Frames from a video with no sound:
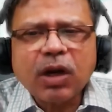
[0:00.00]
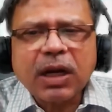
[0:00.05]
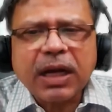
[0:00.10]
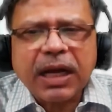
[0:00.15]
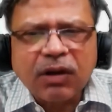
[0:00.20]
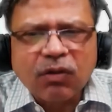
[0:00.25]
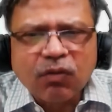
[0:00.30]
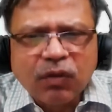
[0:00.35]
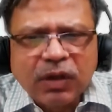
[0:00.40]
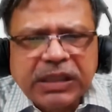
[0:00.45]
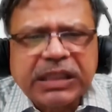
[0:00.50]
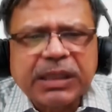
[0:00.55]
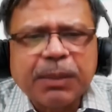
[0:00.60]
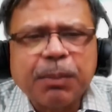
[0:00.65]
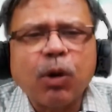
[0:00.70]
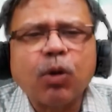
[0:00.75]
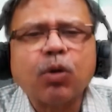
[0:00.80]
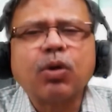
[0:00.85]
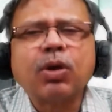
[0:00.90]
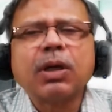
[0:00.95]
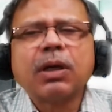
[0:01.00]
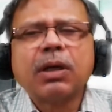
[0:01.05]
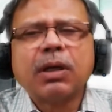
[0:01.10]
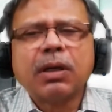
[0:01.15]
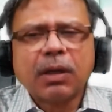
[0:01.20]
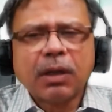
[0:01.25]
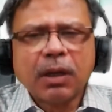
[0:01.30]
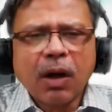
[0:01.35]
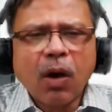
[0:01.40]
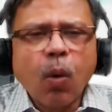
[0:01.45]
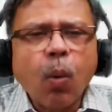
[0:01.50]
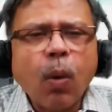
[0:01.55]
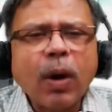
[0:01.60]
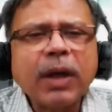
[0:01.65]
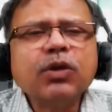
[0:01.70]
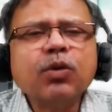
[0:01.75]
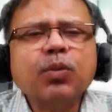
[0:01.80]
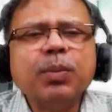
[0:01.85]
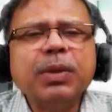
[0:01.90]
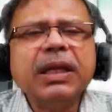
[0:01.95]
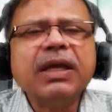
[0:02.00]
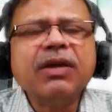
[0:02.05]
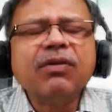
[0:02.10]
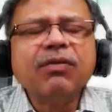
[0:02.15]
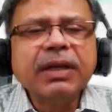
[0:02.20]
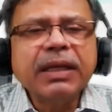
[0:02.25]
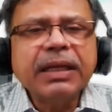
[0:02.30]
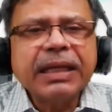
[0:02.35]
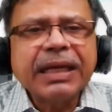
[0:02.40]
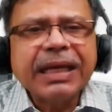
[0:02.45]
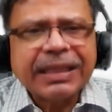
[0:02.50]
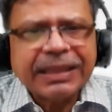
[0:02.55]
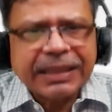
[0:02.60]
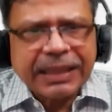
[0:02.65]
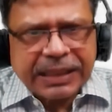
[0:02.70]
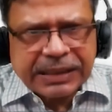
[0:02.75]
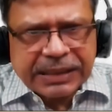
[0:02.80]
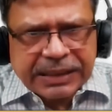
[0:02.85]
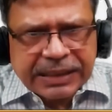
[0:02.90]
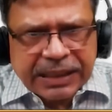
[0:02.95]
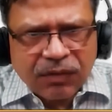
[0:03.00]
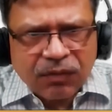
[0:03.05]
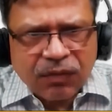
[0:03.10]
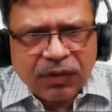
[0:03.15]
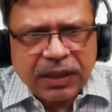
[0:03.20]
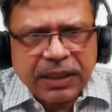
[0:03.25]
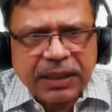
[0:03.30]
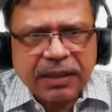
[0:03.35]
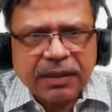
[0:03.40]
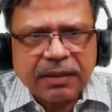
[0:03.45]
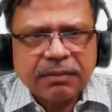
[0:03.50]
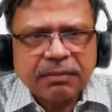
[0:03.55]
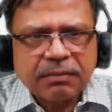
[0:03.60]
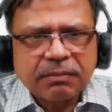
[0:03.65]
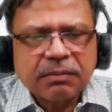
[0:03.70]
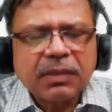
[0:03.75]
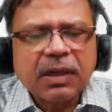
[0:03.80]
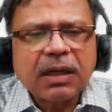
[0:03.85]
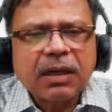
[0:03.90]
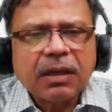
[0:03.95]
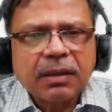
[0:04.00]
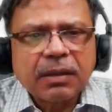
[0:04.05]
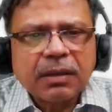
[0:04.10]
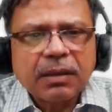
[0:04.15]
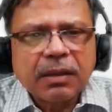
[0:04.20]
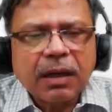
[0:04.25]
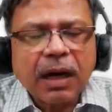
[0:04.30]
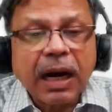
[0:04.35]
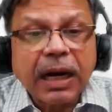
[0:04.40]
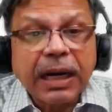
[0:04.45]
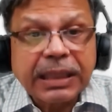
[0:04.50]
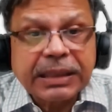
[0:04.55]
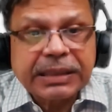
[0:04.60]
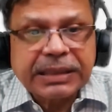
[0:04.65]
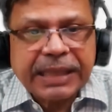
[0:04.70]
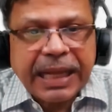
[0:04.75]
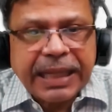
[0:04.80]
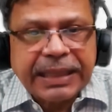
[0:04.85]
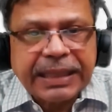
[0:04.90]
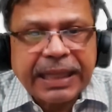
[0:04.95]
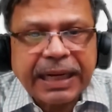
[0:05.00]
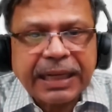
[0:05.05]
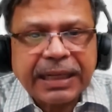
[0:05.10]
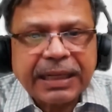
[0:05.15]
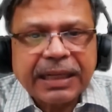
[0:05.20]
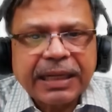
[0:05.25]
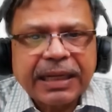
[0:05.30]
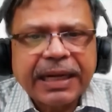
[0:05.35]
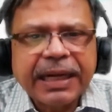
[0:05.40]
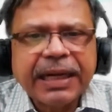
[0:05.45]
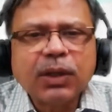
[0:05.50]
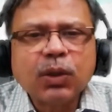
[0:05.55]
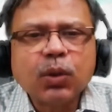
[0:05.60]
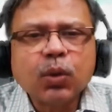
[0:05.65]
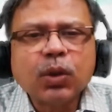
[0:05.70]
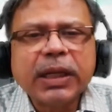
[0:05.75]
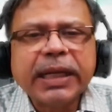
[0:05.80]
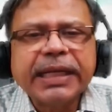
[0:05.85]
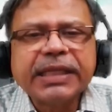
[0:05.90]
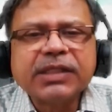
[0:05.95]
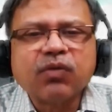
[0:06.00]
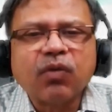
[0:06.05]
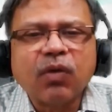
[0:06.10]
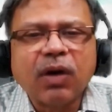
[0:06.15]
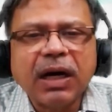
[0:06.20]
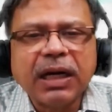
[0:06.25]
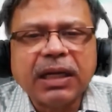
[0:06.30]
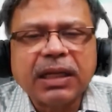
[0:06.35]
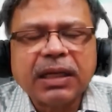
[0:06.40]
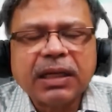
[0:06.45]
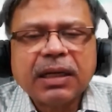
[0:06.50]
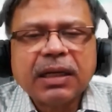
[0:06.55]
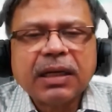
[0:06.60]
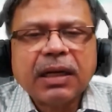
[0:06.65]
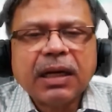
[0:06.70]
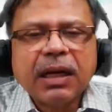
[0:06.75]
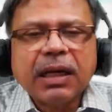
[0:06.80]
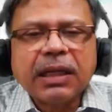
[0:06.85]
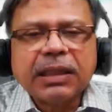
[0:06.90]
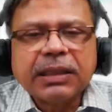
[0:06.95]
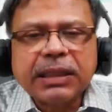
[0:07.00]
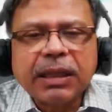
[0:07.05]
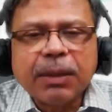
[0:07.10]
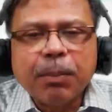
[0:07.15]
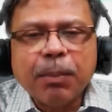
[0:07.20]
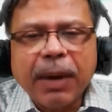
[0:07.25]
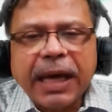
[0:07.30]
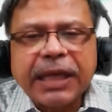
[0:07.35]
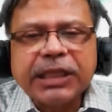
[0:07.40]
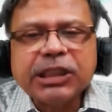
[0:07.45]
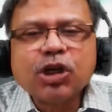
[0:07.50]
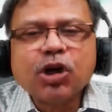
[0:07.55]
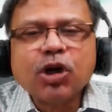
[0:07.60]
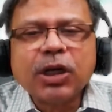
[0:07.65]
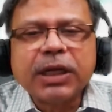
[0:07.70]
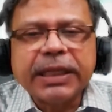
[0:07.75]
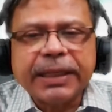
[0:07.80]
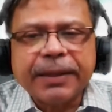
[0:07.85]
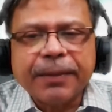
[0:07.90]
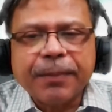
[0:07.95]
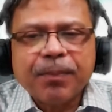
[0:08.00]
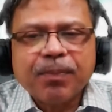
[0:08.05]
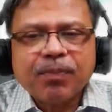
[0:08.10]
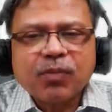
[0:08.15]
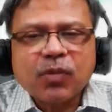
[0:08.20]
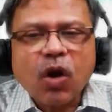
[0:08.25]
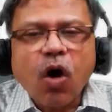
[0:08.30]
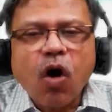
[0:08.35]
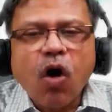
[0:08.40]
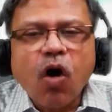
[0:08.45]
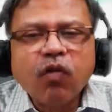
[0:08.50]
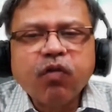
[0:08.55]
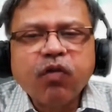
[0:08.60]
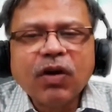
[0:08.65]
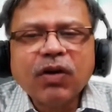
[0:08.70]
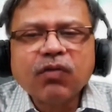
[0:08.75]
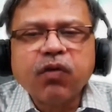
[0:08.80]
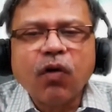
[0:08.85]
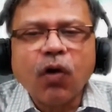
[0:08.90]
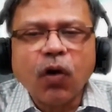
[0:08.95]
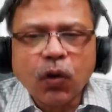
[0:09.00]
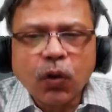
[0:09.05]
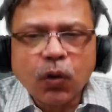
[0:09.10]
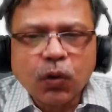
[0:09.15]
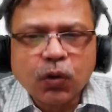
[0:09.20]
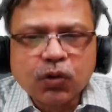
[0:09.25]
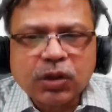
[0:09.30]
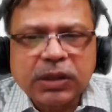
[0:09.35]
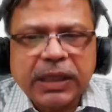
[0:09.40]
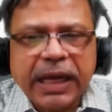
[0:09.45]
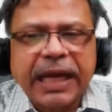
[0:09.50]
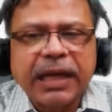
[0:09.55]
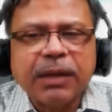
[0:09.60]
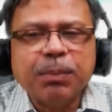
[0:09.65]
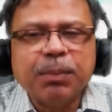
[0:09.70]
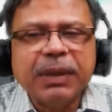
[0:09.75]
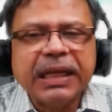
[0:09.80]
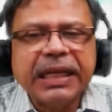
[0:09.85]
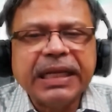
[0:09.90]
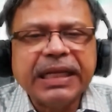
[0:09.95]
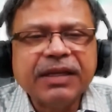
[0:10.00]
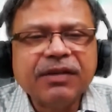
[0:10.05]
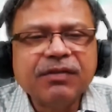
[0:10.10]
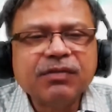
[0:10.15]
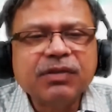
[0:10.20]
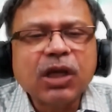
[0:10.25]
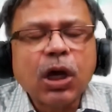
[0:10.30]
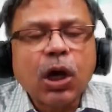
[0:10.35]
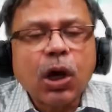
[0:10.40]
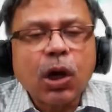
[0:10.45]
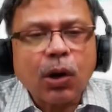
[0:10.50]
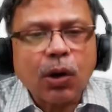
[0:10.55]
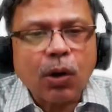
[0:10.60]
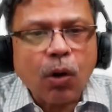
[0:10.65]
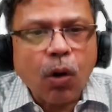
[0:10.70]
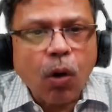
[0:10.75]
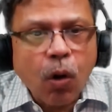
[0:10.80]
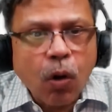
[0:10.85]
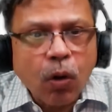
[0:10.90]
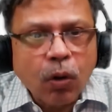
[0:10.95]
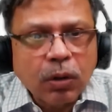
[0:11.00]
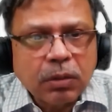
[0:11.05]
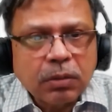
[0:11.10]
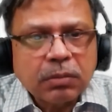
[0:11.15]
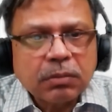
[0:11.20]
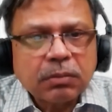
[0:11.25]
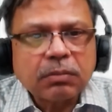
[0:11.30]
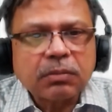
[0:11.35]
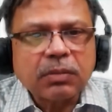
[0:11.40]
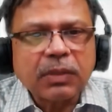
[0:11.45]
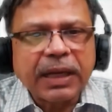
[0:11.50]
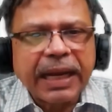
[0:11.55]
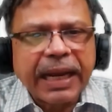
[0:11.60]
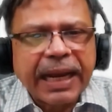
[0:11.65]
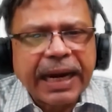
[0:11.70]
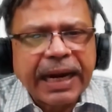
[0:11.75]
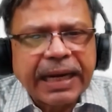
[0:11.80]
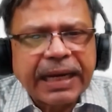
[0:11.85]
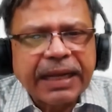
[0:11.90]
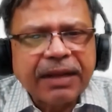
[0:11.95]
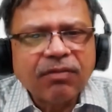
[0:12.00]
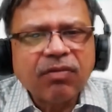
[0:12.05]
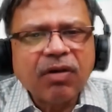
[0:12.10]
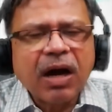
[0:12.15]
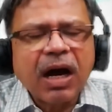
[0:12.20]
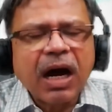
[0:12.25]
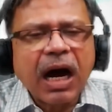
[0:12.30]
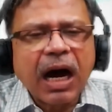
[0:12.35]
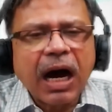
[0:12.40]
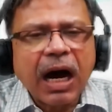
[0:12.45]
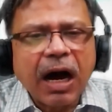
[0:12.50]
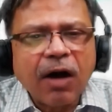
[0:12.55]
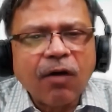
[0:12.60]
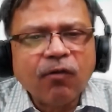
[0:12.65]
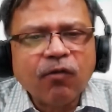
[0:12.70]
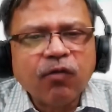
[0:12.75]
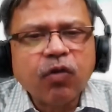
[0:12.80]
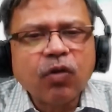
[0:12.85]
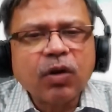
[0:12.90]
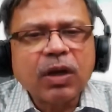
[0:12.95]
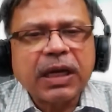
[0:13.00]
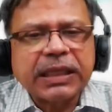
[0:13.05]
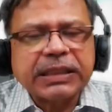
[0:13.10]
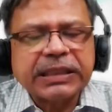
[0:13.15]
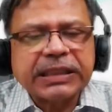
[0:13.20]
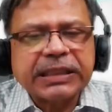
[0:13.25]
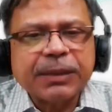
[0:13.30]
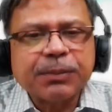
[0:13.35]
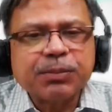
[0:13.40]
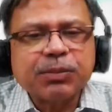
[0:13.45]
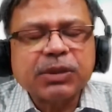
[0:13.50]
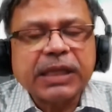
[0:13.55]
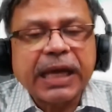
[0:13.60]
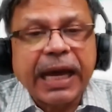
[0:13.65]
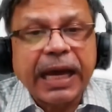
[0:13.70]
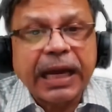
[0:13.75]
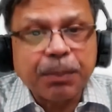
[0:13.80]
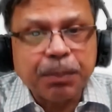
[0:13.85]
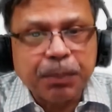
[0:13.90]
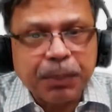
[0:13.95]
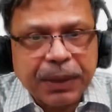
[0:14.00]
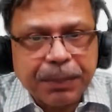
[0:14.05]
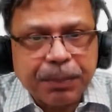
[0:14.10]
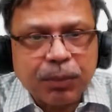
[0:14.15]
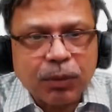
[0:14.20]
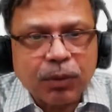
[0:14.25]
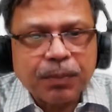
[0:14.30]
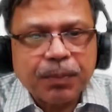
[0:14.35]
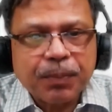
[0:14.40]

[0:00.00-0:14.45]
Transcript: are convinced about what you believe in, then stick with it. Understand that in today's world, the majority often follows and believes wrong, negative, harmful concepts and people.